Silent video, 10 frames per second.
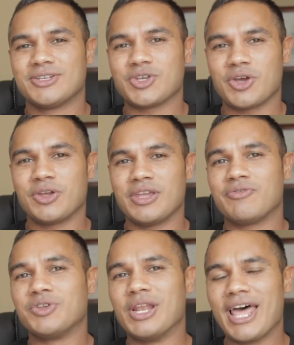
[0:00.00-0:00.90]
So
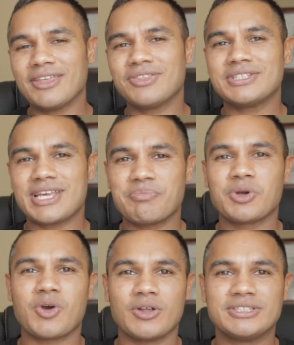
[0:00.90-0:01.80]
if you like the type
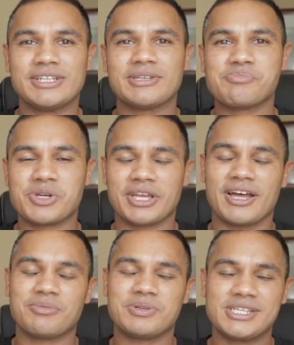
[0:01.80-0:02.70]
of content I'm putting
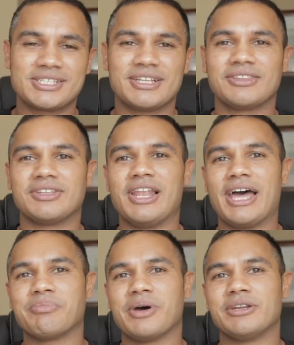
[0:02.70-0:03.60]
out, please click the
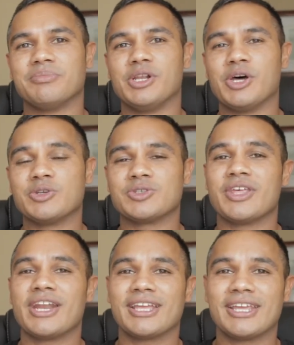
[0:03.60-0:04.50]
like button below so
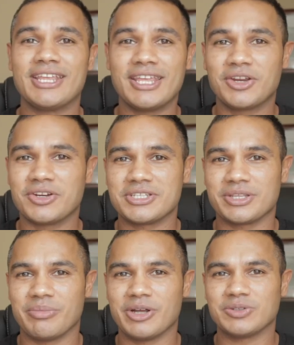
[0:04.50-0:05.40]
that I can increase
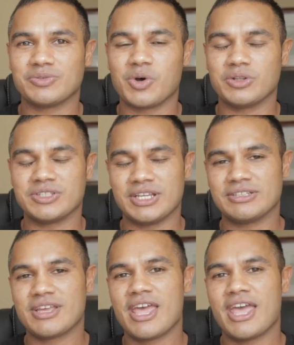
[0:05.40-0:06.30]
the amount of content